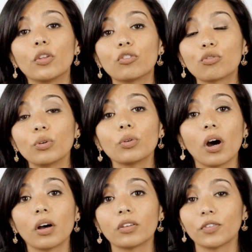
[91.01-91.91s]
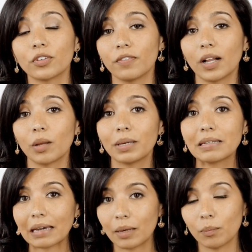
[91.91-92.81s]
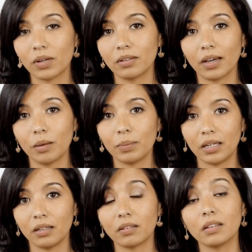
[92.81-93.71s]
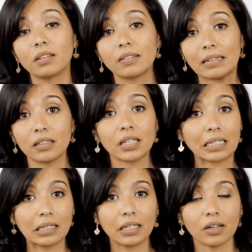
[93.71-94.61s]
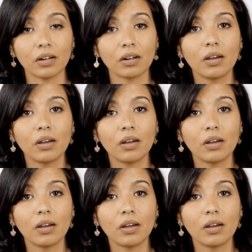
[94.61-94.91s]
The true cause for developing type 1 diabetes is still unclear.